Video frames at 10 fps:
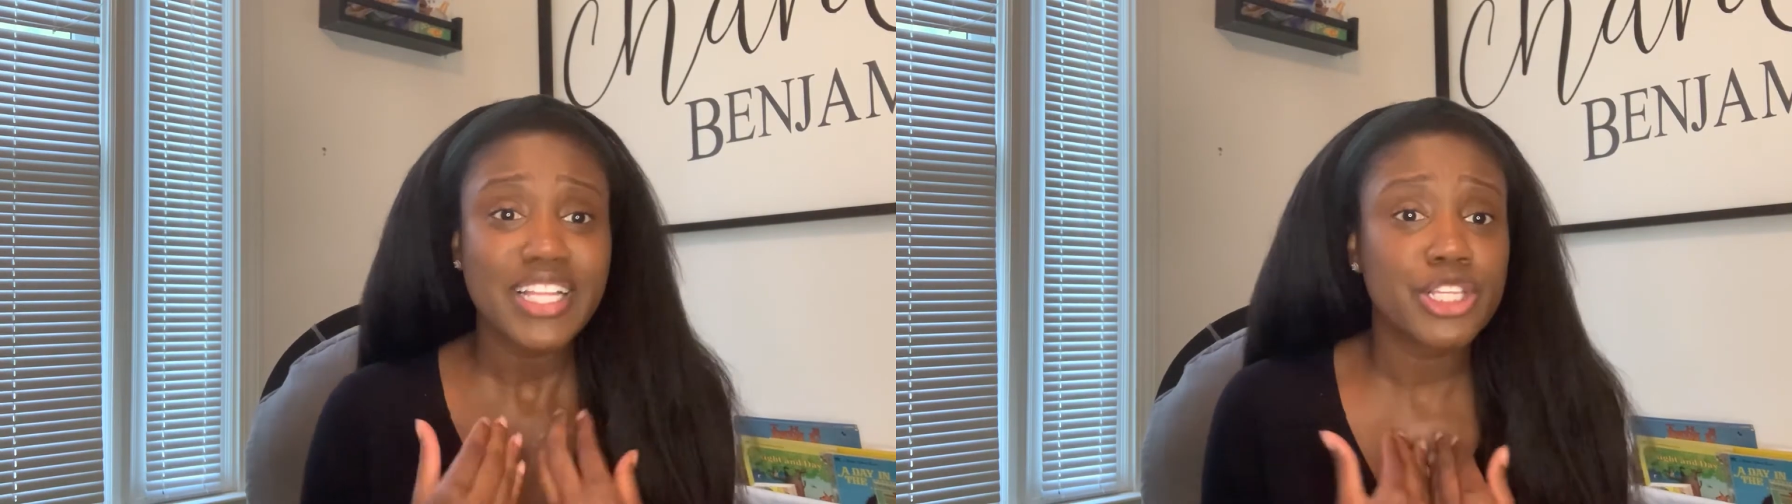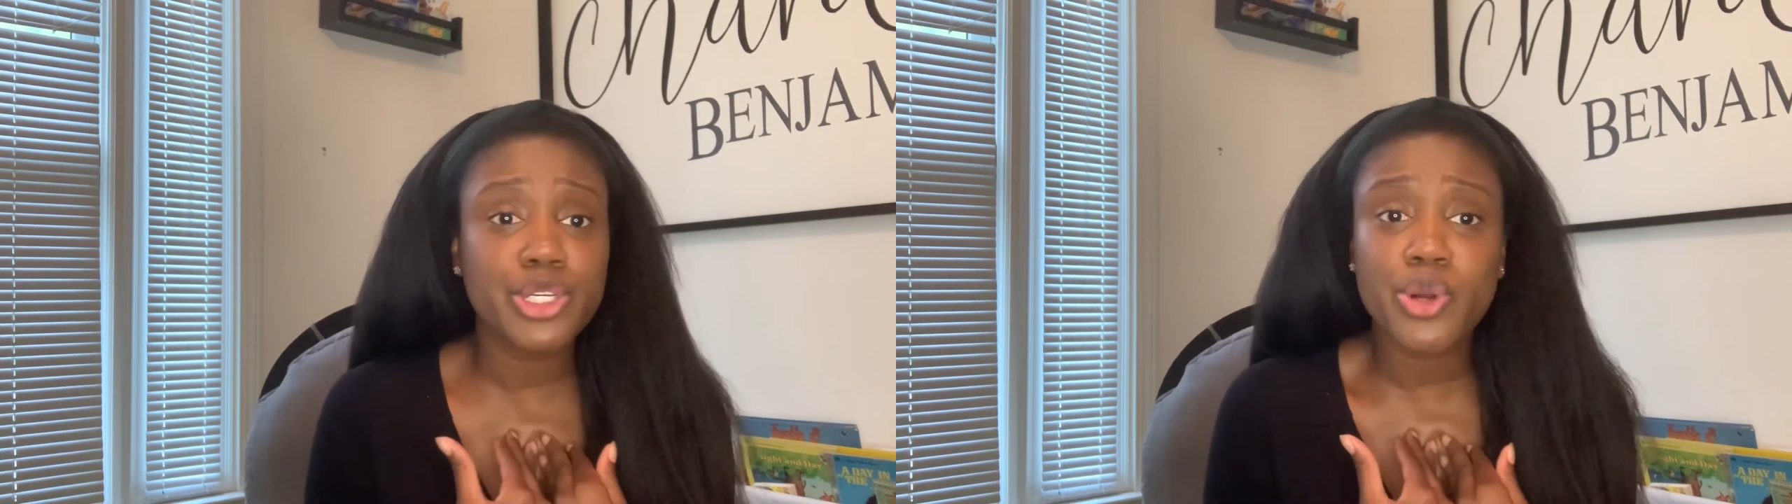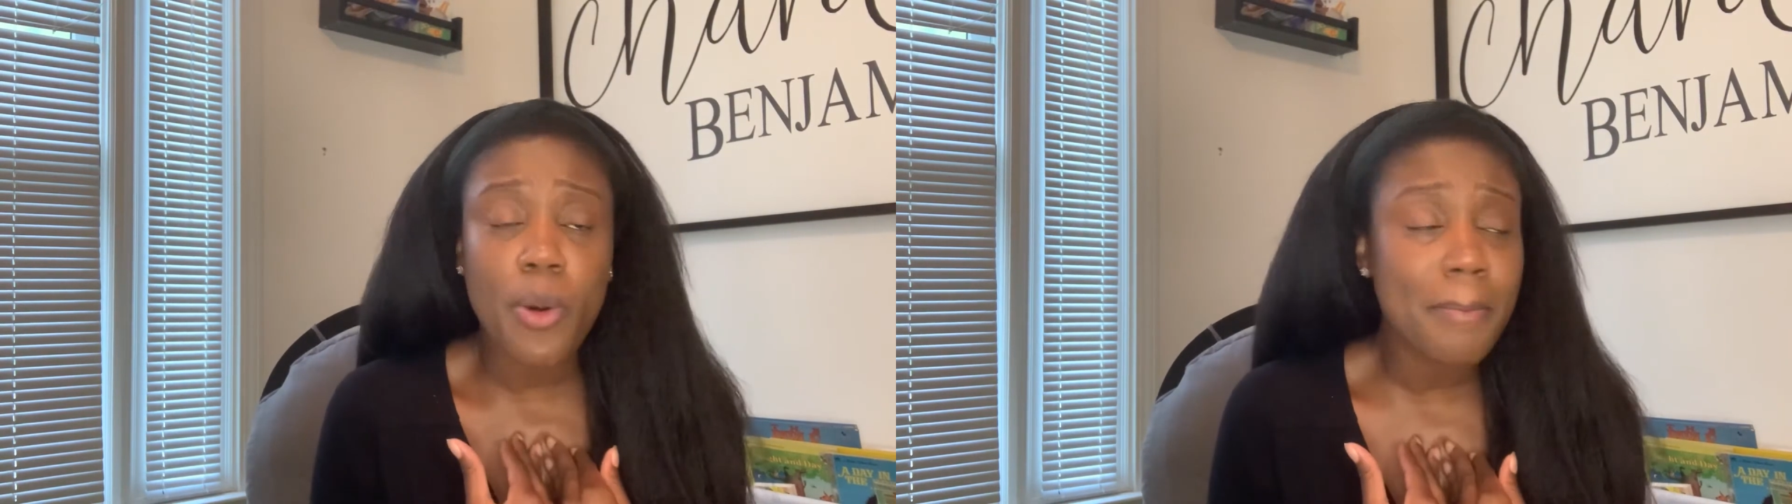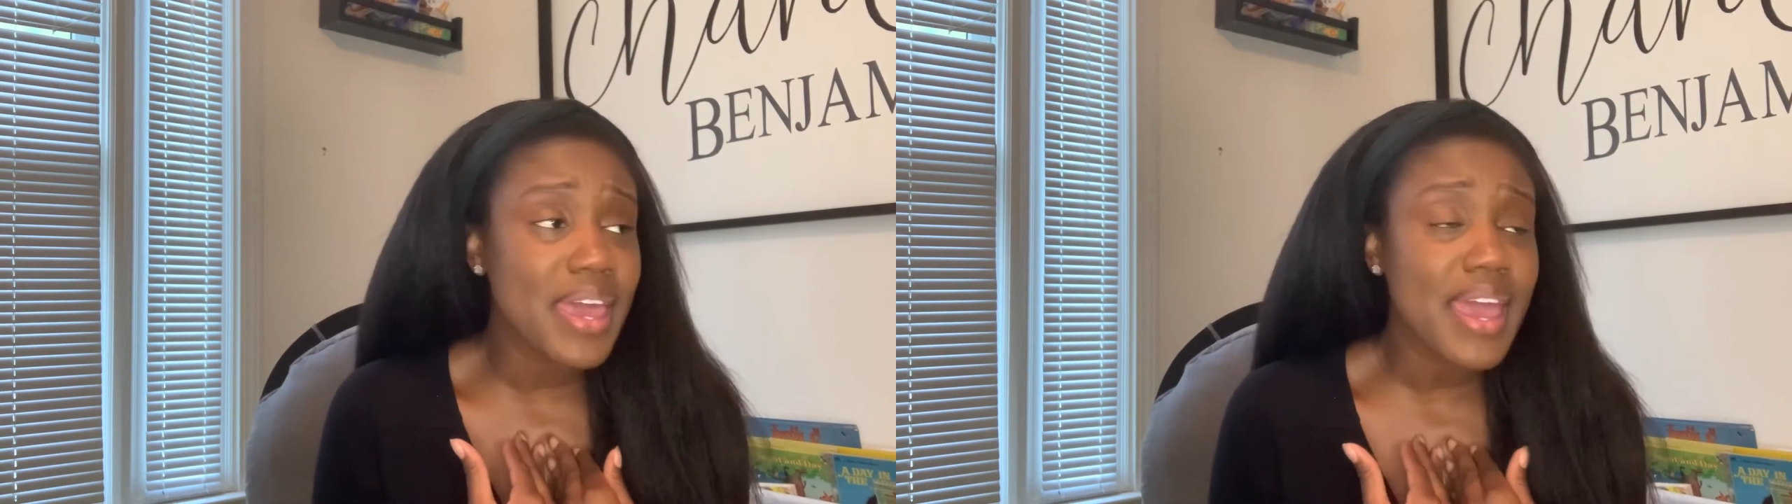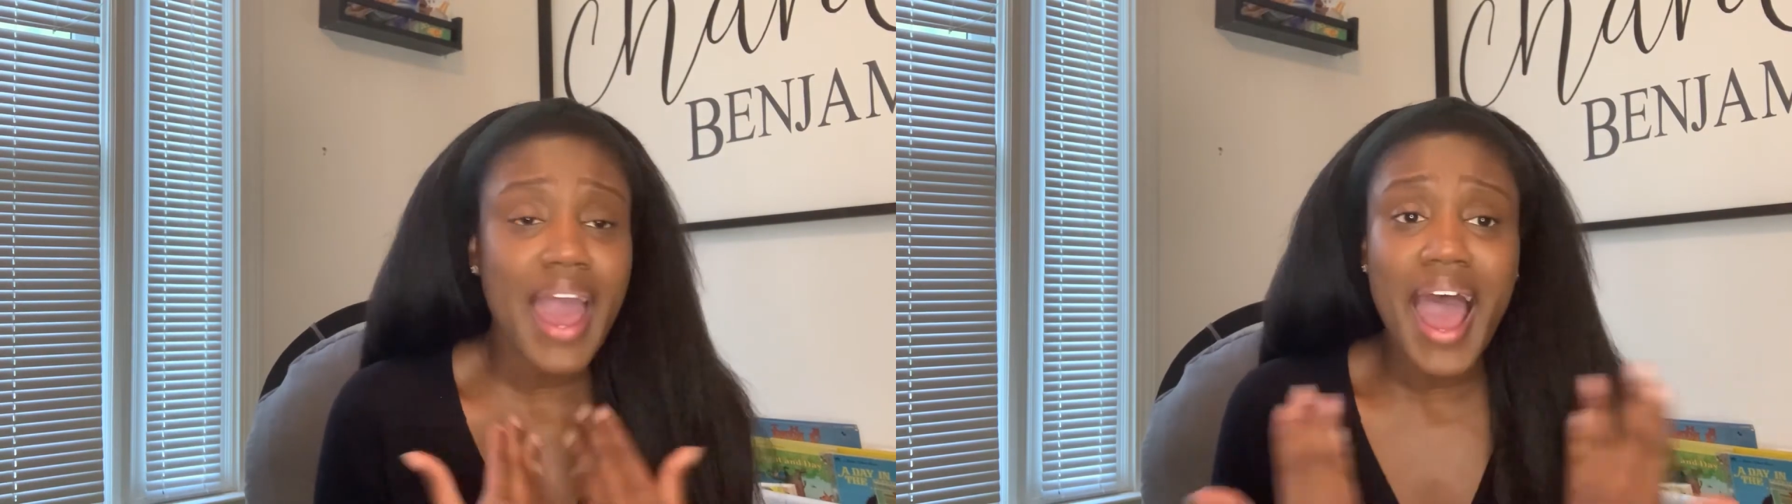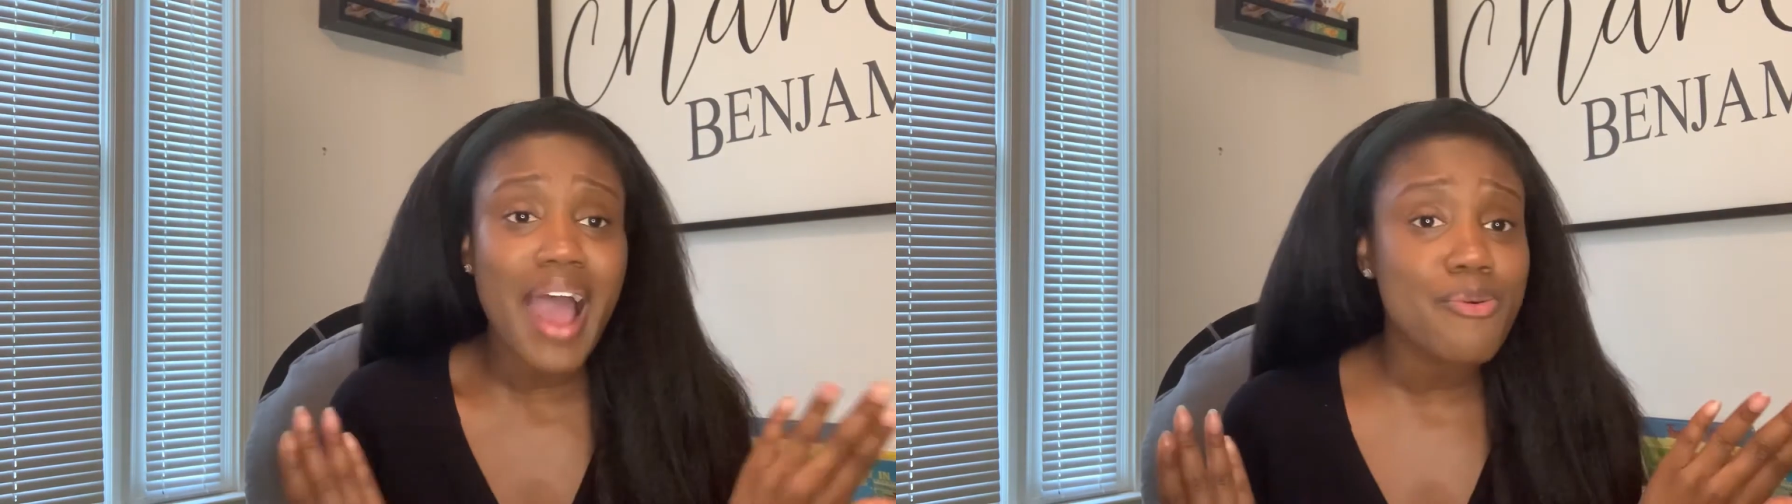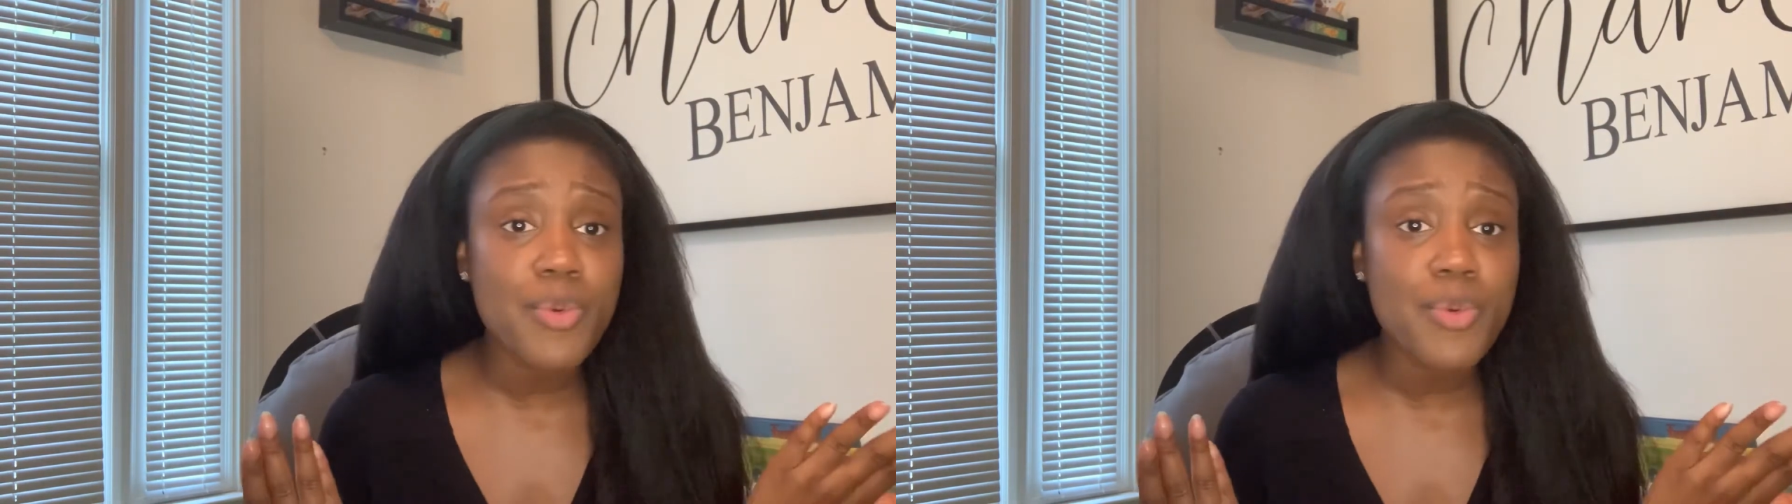little me, I